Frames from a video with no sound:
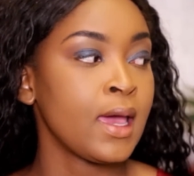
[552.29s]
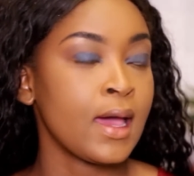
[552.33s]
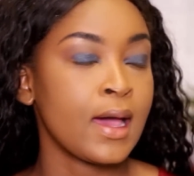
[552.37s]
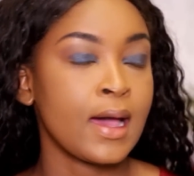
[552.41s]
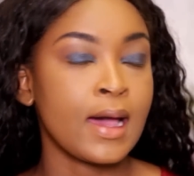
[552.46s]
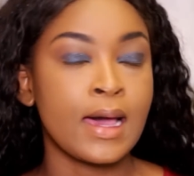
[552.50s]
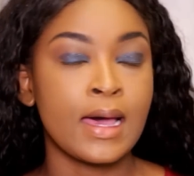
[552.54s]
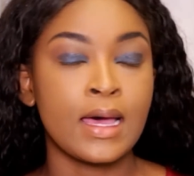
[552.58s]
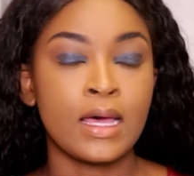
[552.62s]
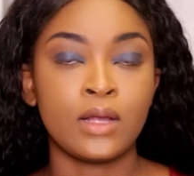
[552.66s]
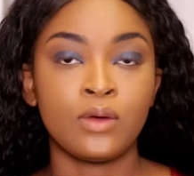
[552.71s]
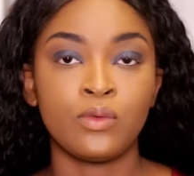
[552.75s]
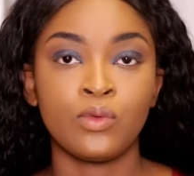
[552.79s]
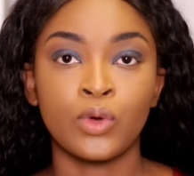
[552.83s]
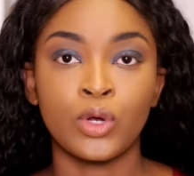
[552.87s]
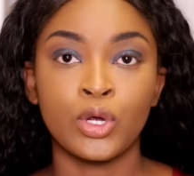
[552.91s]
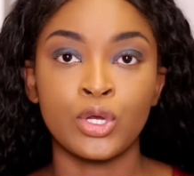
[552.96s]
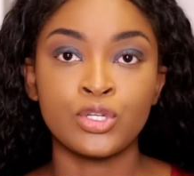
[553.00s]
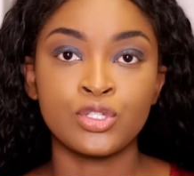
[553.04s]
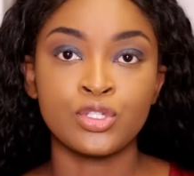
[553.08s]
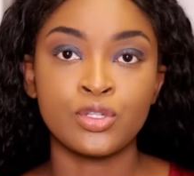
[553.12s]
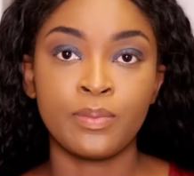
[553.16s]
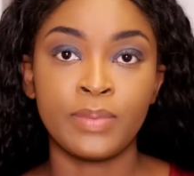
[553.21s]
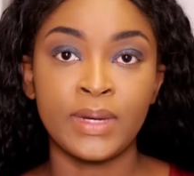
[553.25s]
and we're
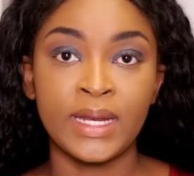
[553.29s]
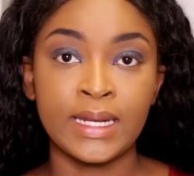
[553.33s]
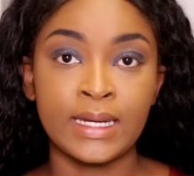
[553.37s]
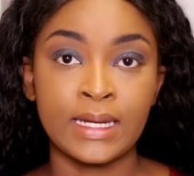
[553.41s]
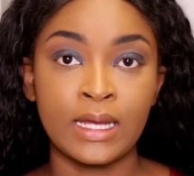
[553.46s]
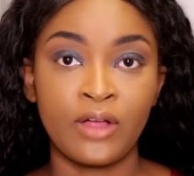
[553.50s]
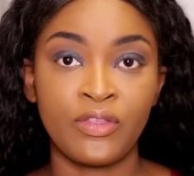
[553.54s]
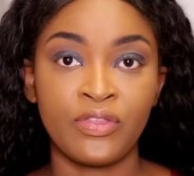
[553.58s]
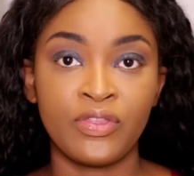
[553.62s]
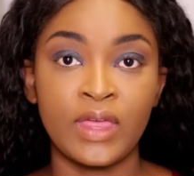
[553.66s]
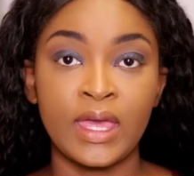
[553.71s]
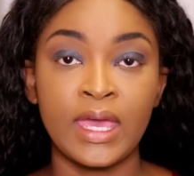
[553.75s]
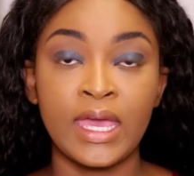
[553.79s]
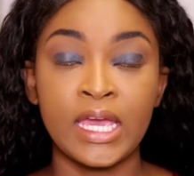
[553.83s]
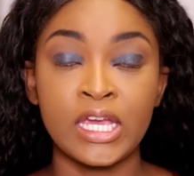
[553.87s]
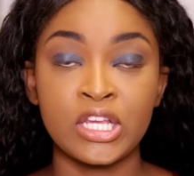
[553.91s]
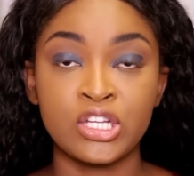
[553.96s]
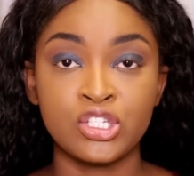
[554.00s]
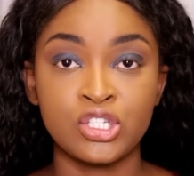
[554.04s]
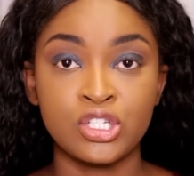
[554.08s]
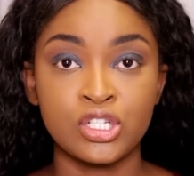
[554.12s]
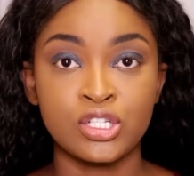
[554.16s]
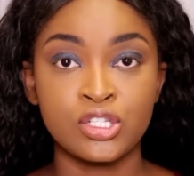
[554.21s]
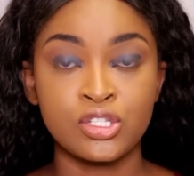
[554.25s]
going to blend out the
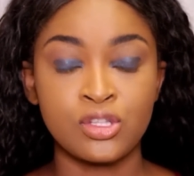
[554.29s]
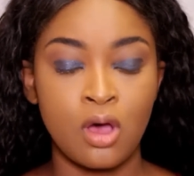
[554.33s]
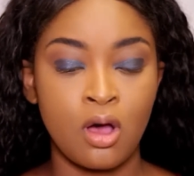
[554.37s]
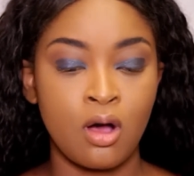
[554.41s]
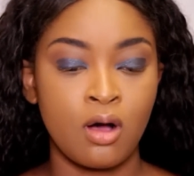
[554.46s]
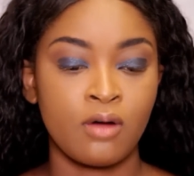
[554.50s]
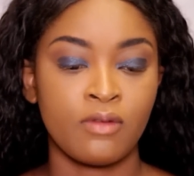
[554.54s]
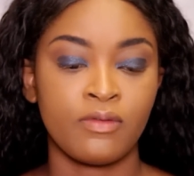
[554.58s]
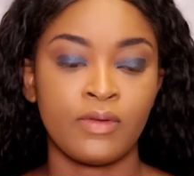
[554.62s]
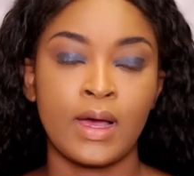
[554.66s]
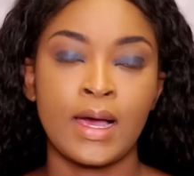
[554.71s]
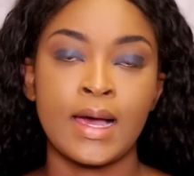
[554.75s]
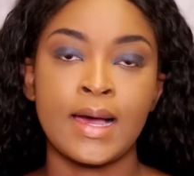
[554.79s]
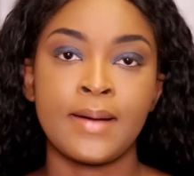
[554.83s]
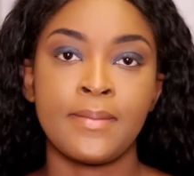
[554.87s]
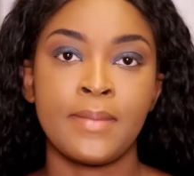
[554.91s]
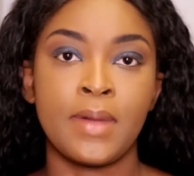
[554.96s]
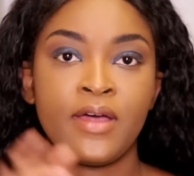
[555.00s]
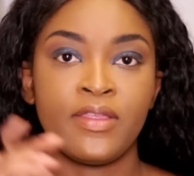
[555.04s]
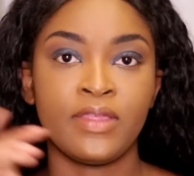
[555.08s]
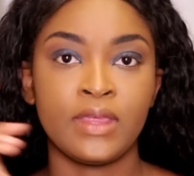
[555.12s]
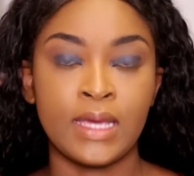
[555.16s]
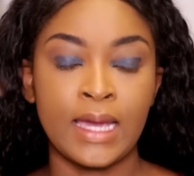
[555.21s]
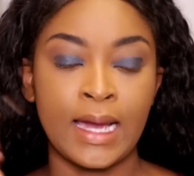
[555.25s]
edges of
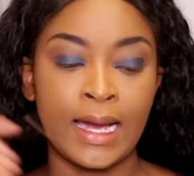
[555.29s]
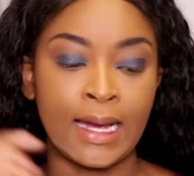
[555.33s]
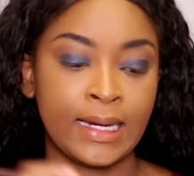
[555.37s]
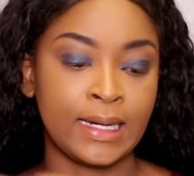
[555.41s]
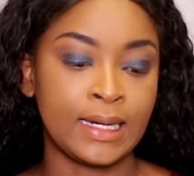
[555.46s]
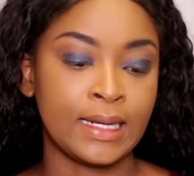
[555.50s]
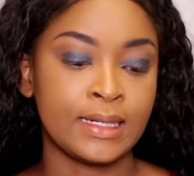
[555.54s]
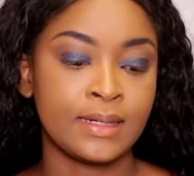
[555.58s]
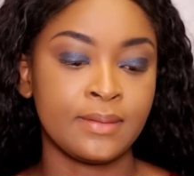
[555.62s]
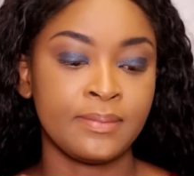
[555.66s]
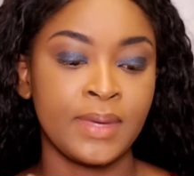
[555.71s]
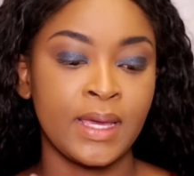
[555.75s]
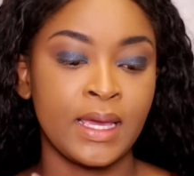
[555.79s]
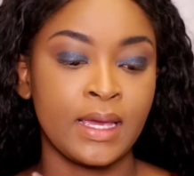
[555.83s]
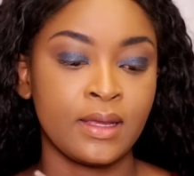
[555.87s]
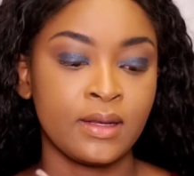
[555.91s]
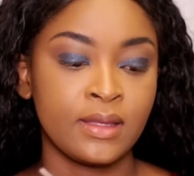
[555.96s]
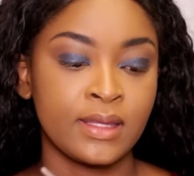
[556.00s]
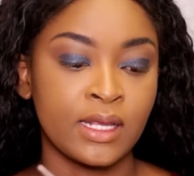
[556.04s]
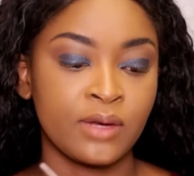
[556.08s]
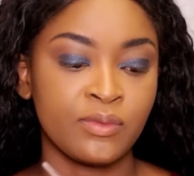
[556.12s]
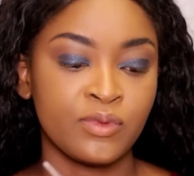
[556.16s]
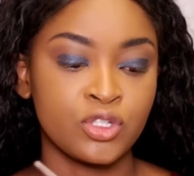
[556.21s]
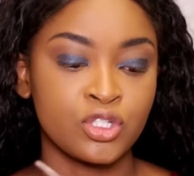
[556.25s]
the eyeliner pen
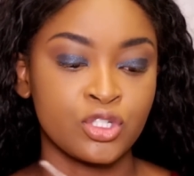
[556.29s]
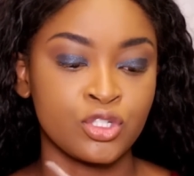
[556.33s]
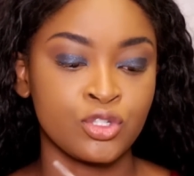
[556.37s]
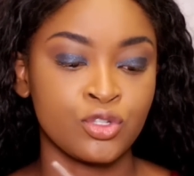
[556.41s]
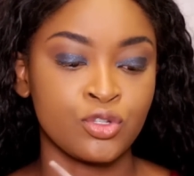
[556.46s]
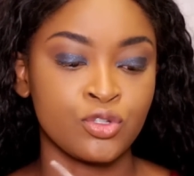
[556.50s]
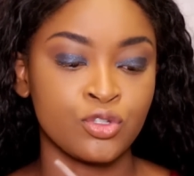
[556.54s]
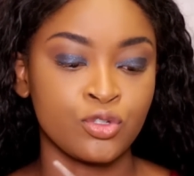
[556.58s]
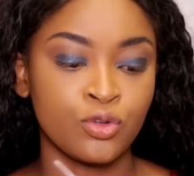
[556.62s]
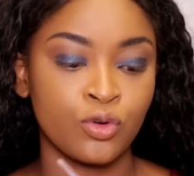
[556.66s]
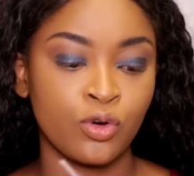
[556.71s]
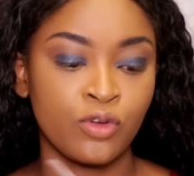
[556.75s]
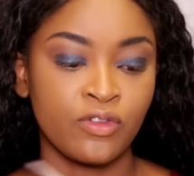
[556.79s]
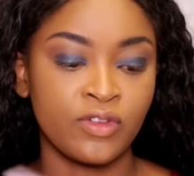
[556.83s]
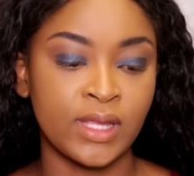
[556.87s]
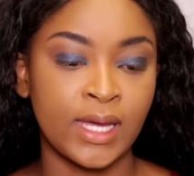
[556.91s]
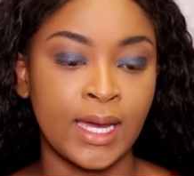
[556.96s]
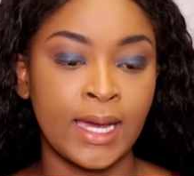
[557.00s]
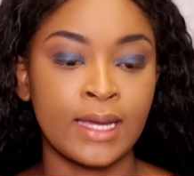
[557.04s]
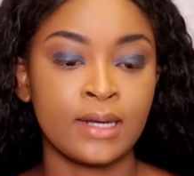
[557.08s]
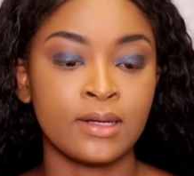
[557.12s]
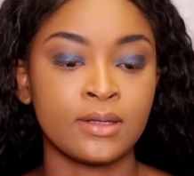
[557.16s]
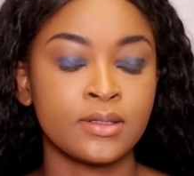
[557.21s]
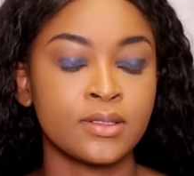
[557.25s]
that we just used all over the
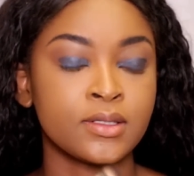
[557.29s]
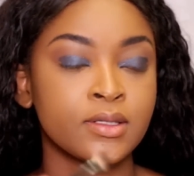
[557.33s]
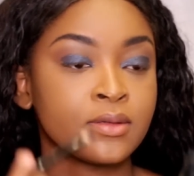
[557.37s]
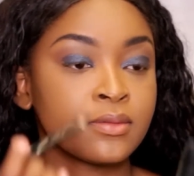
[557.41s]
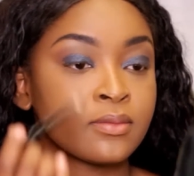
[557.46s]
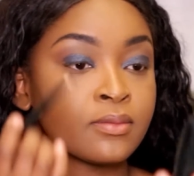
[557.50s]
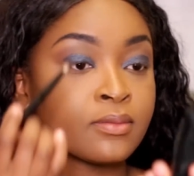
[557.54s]
eyelid.